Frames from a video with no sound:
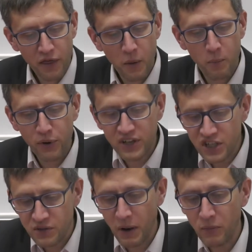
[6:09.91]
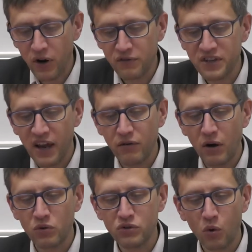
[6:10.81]
The British memory of
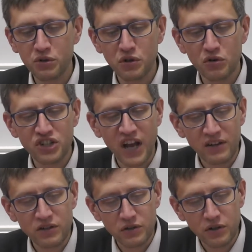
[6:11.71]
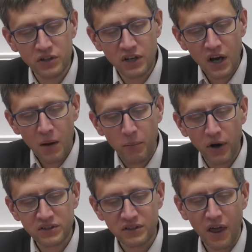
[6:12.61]
Saïra was also gendered,
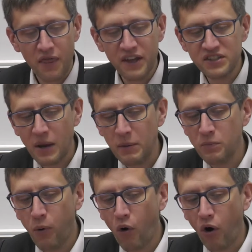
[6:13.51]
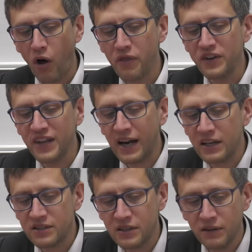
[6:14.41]
but this time it bore on the
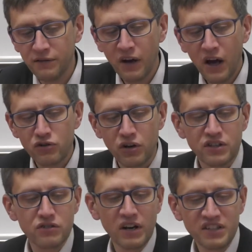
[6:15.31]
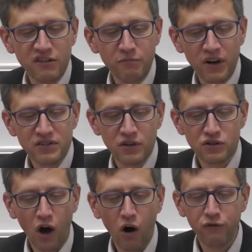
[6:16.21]
negative, transgressive
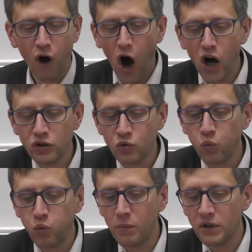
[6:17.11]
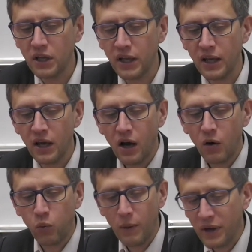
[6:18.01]
presence of unwomanly
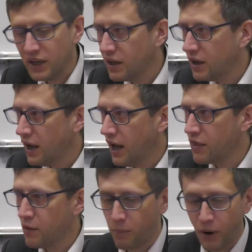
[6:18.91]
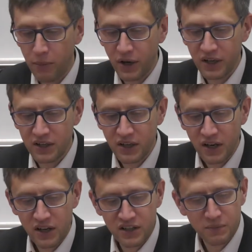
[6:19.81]
women in the public
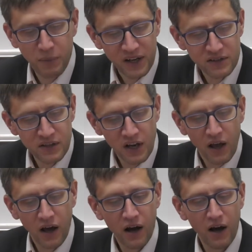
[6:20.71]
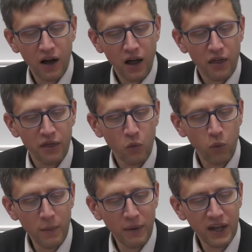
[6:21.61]
space. The
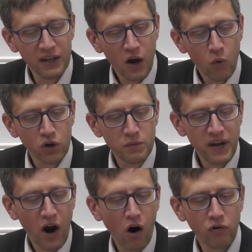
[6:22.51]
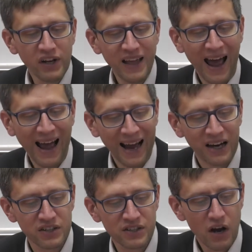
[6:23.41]
women would be horrid
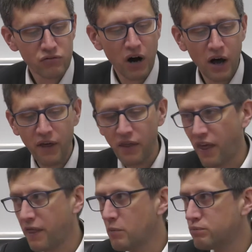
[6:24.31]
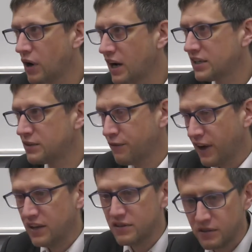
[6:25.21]
hags rather than the
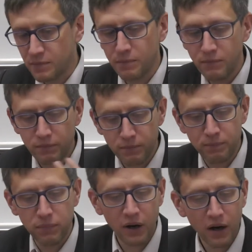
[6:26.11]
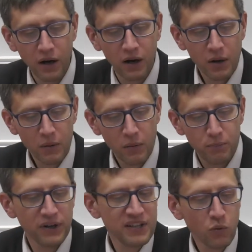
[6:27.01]
bright-faced
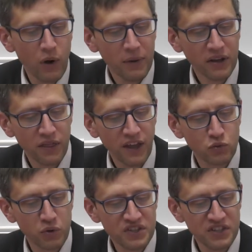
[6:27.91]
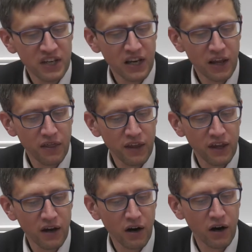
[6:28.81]
pretty women that we see in
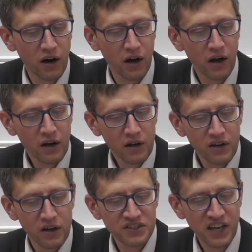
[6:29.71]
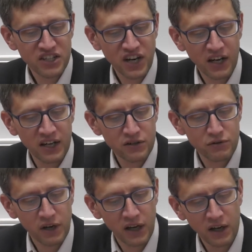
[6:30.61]
the Sacha
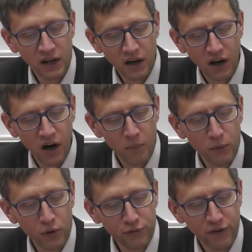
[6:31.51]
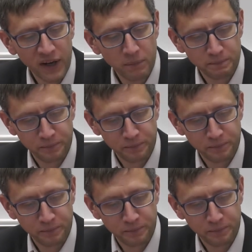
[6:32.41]
Guitry movie.